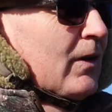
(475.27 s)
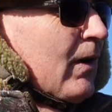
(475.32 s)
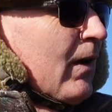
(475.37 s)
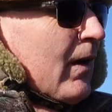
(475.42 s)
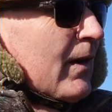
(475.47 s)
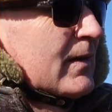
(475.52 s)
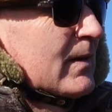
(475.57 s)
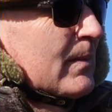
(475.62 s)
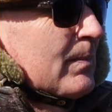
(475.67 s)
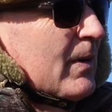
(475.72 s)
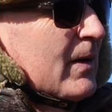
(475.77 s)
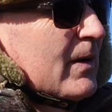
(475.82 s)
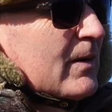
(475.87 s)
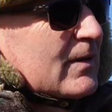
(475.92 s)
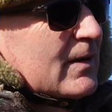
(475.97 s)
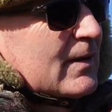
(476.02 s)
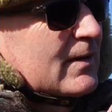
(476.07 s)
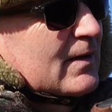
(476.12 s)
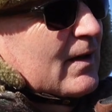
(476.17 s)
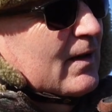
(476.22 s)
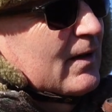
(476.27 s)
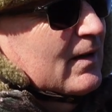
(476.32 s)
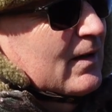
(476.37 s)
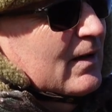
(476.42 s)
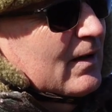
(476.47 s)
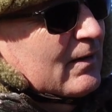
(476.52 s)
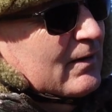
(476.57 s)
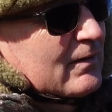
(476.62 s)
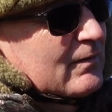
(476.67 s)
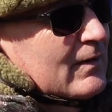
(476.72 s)
I suppose it's
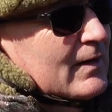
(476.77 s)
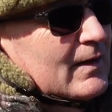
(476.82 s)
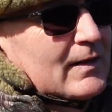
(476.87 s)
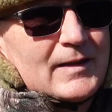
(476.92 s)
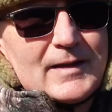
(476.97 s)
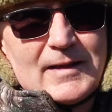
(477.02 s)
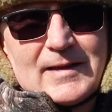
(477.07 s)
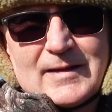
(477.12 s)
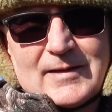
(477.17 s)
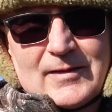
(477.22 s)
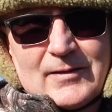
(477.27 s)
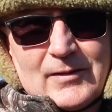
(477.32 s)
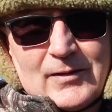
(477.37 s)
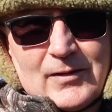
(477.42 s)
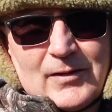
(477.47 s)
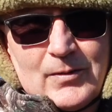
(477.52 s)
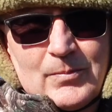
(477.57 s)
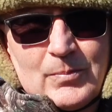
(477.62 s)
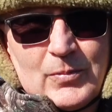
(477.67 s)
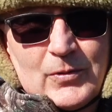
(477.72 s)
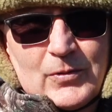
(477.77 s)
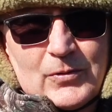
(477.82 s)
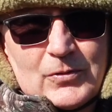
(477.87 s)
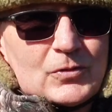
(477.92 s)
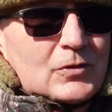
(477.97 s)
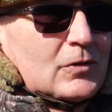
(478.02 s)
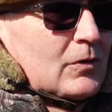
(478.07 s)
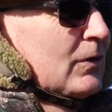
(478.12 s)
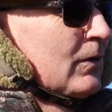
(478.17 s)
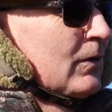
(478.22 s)
going around the inside of the bush